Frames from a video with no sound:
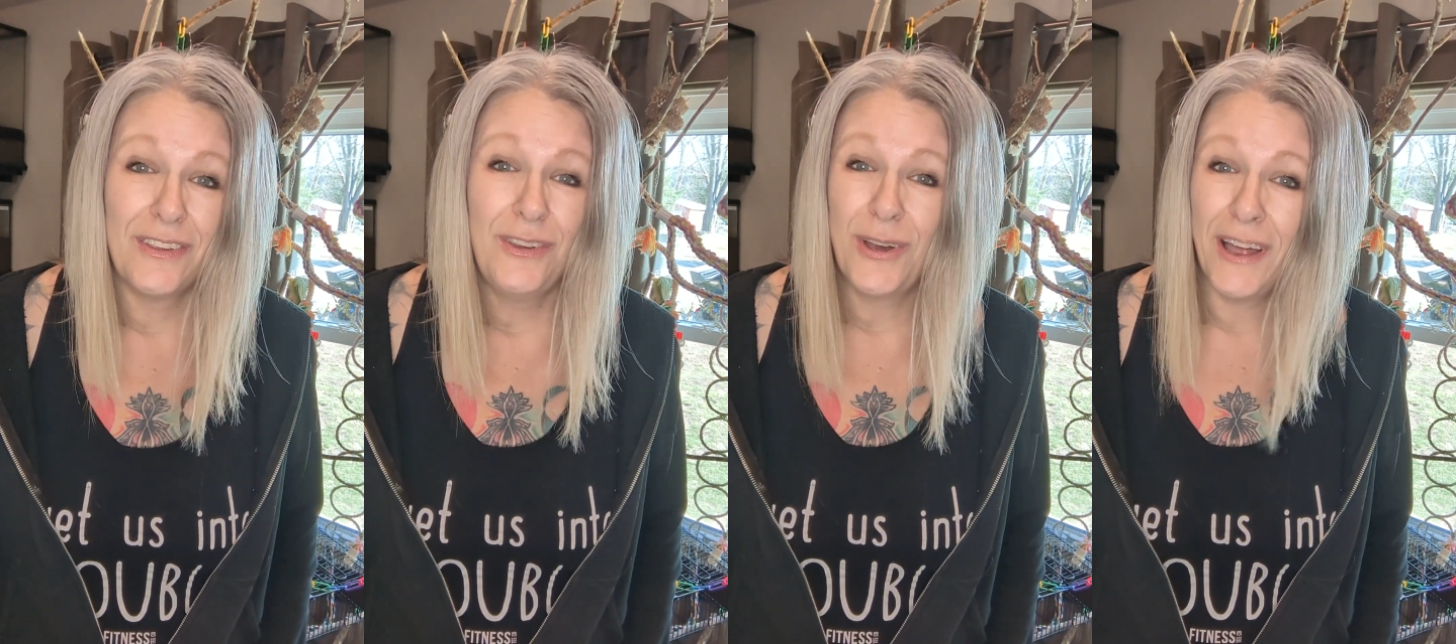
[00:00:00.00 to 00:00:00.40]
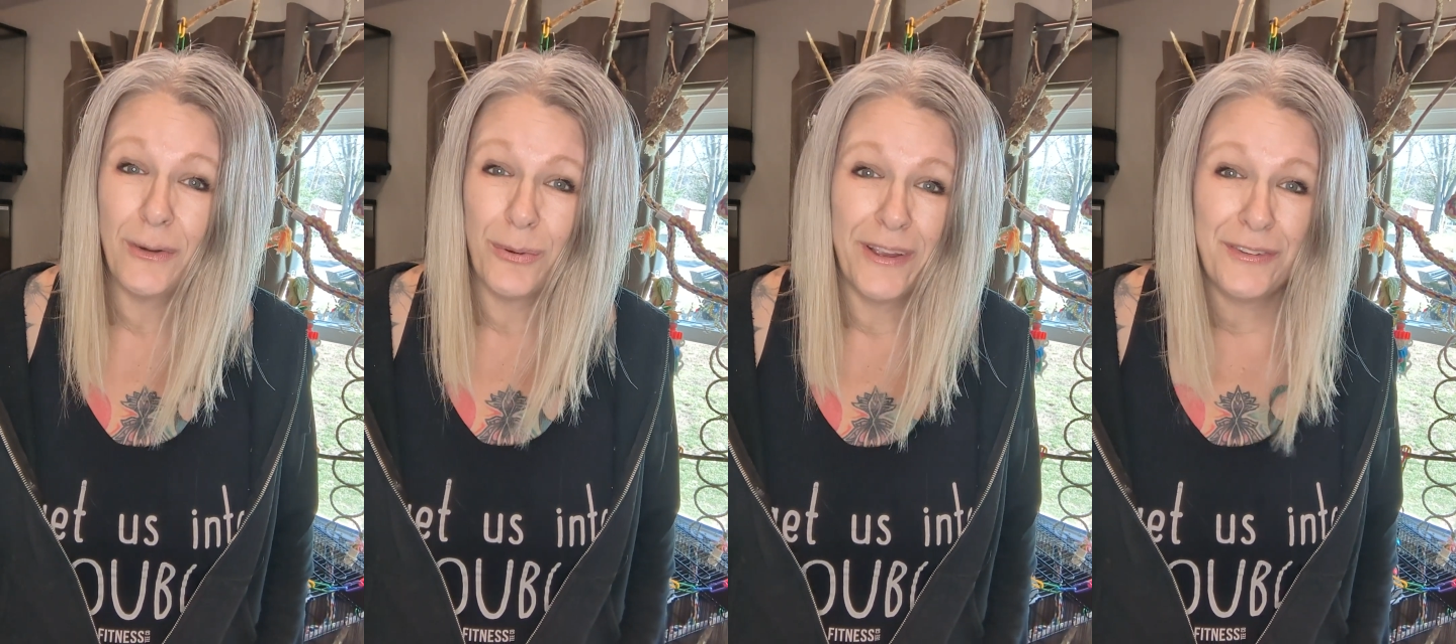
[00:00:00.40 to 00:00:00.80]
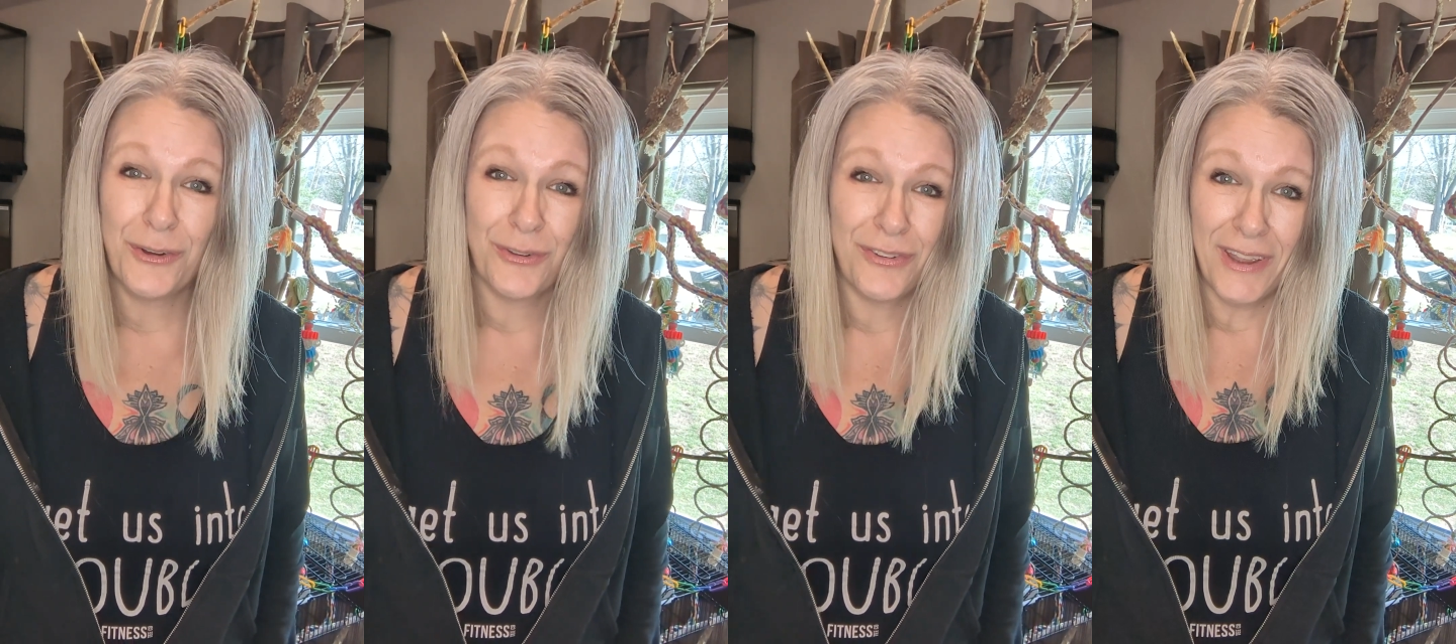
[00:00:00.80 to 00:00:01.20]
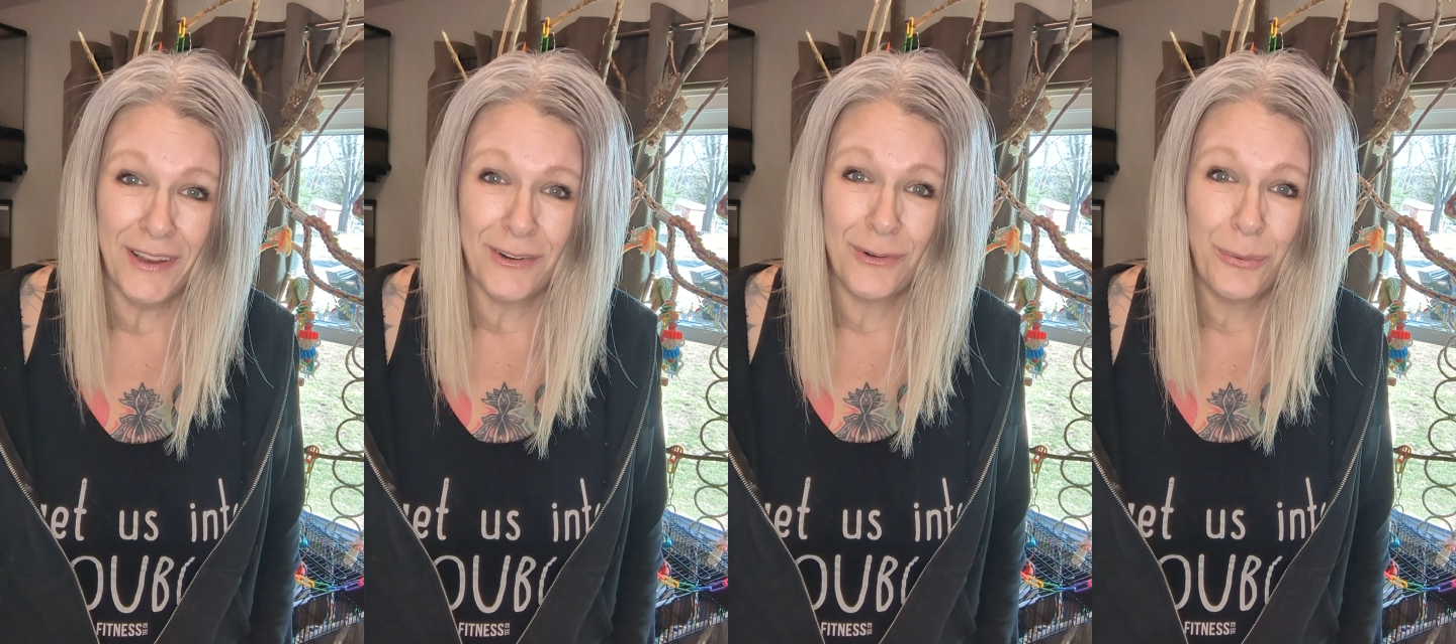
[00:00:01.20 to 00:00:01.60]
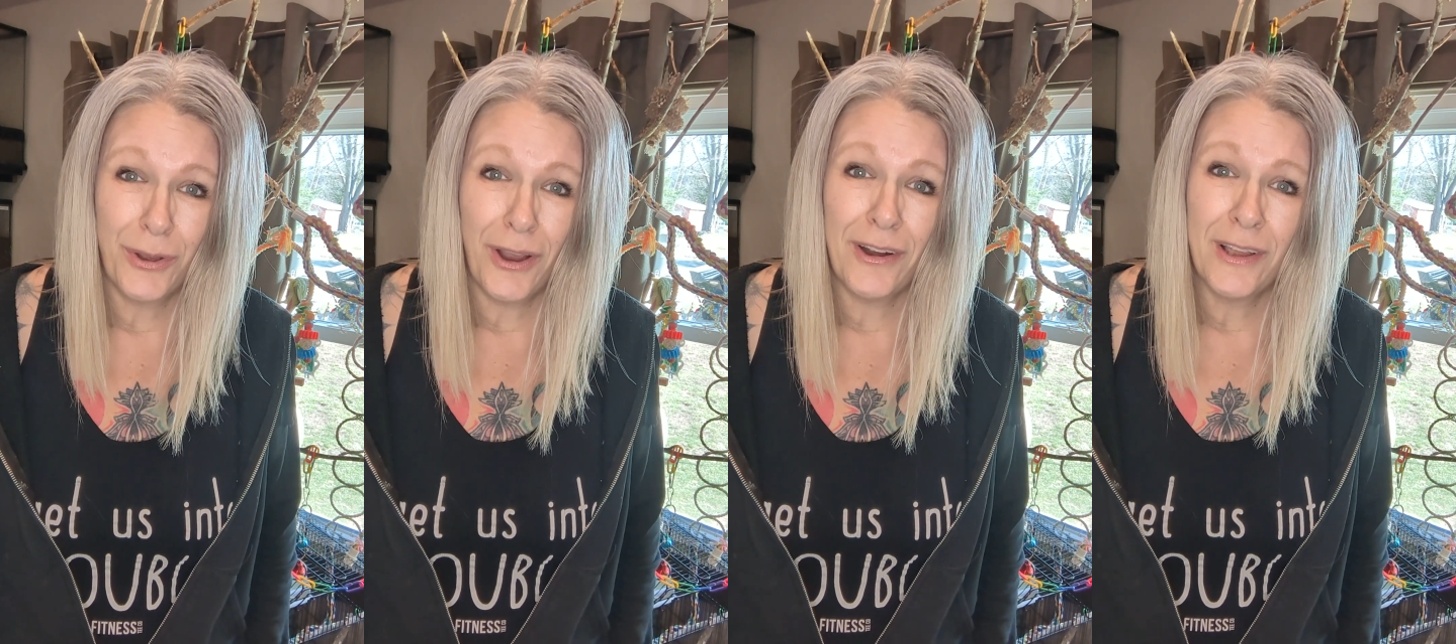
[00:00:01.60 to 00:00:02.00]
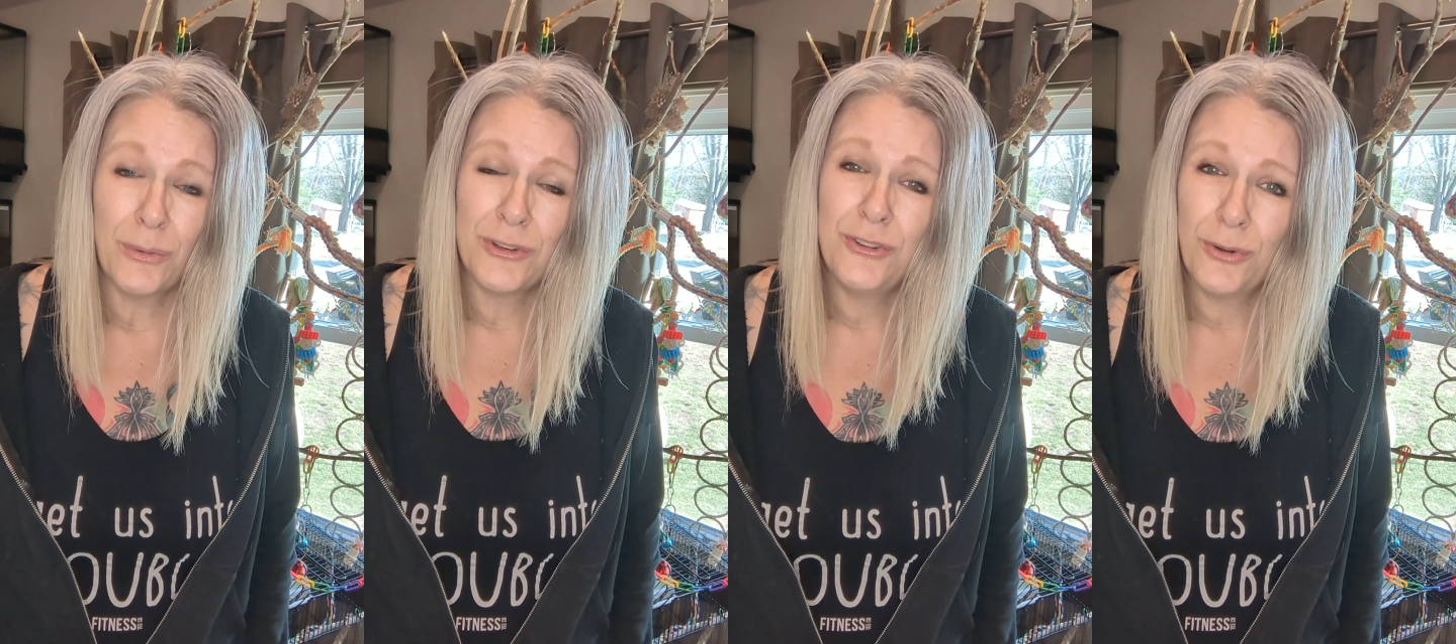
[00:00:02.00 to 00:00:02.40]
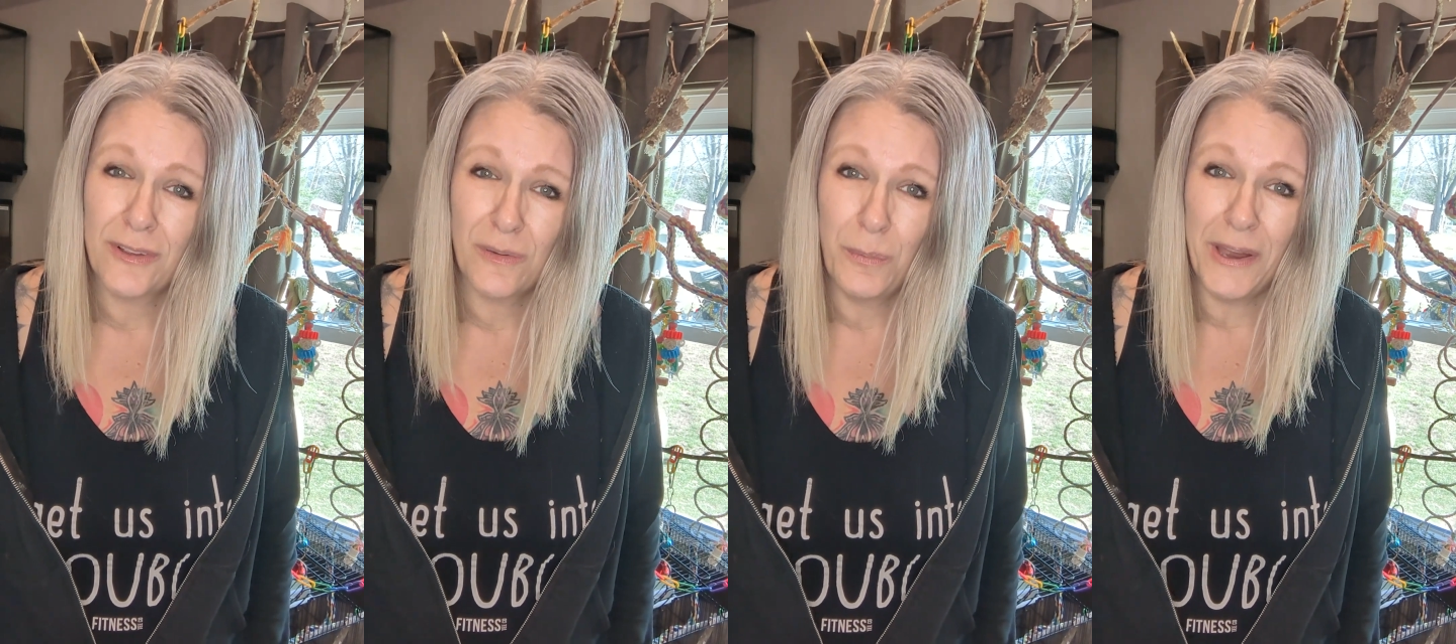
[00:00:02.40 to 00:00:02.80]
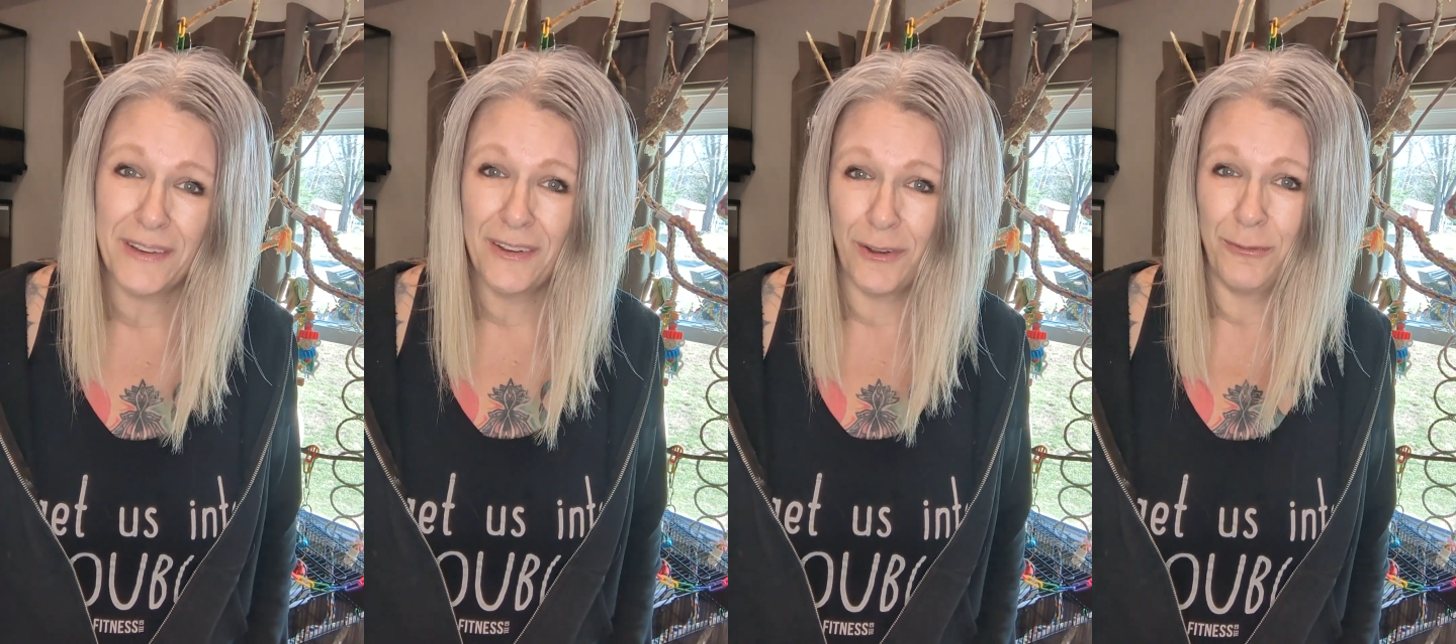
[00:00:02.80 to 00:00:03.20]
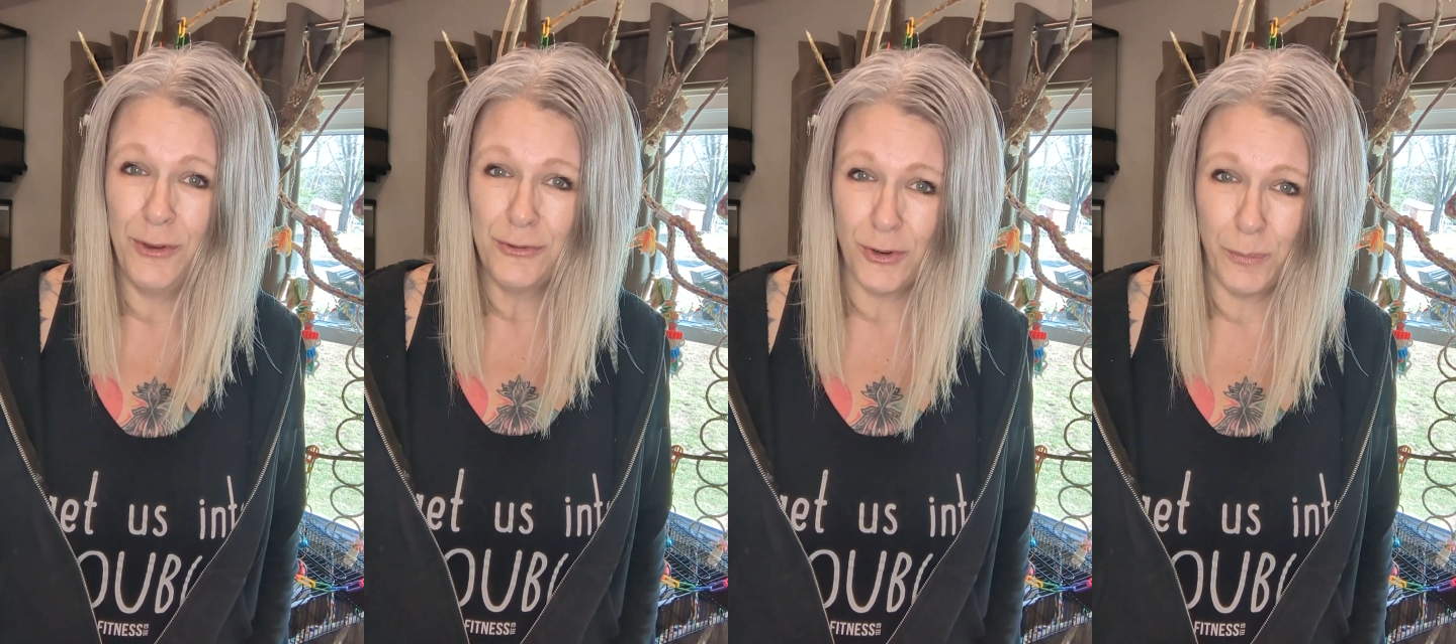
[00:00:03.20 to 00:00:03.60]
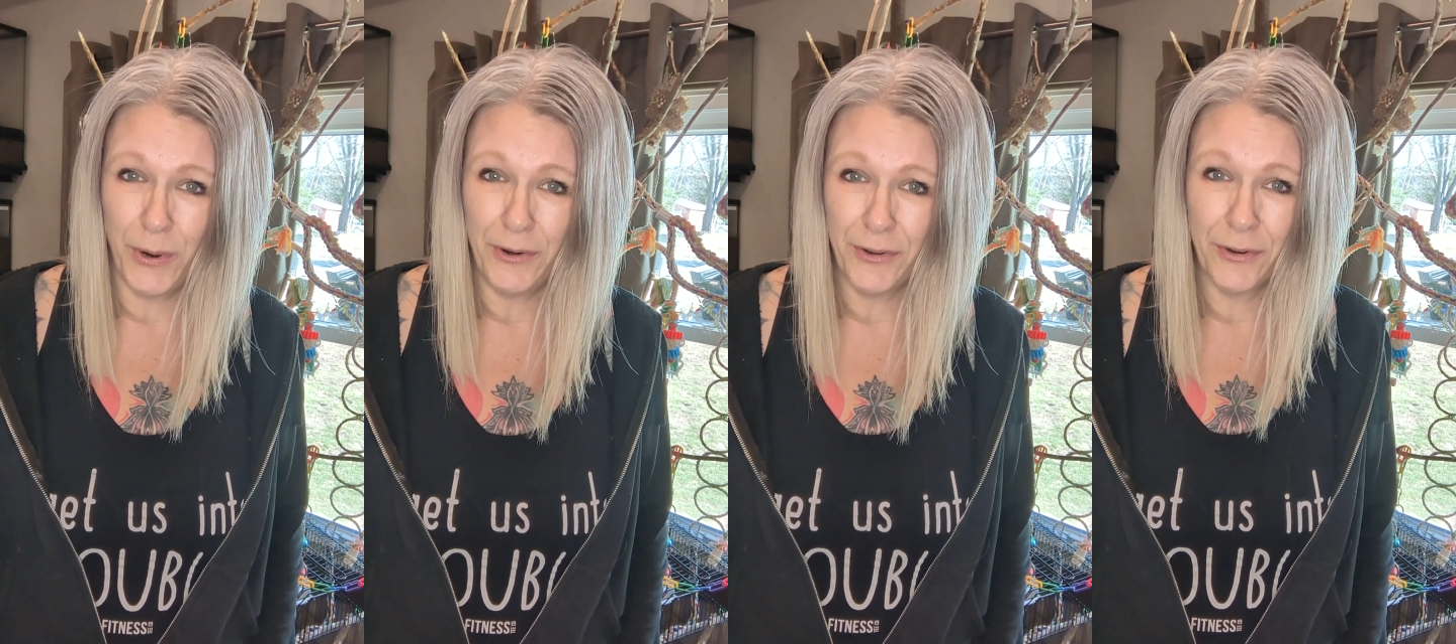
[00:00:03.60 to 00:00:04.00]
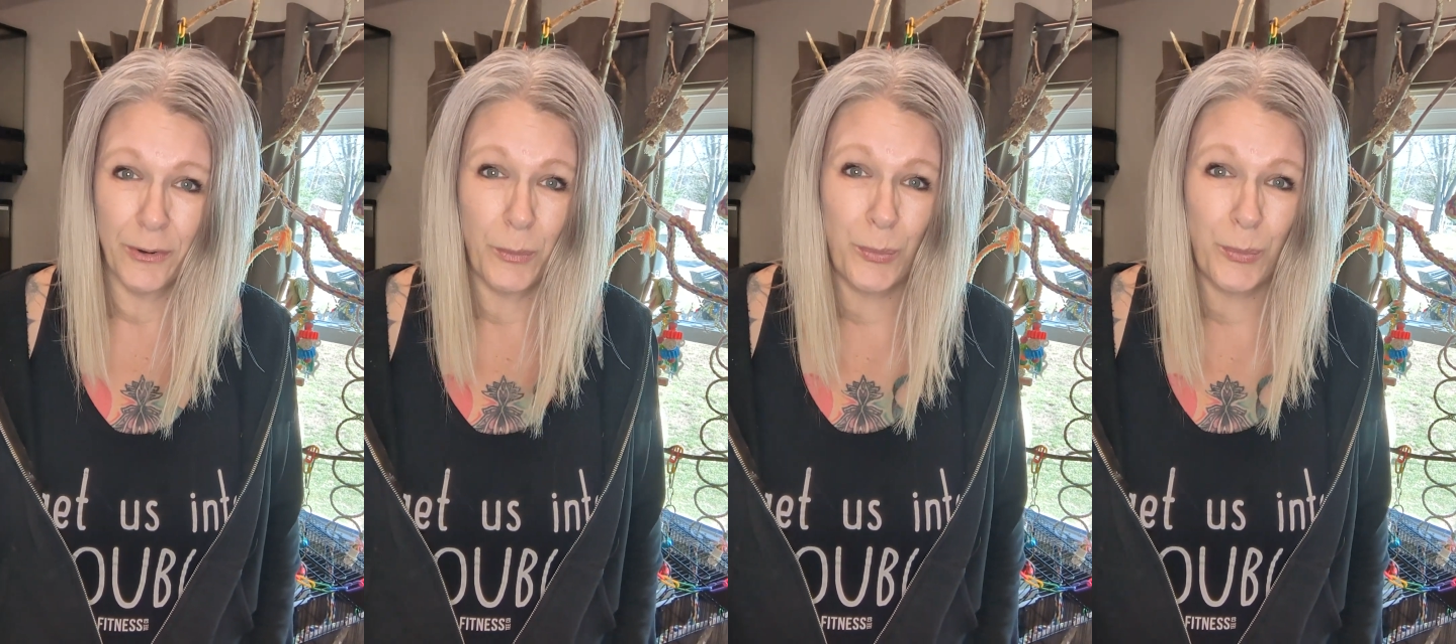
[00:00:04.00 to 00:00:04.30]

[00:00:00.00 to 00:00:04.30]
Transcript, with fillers: You got to raise your standard regarding what you expect in a future partner.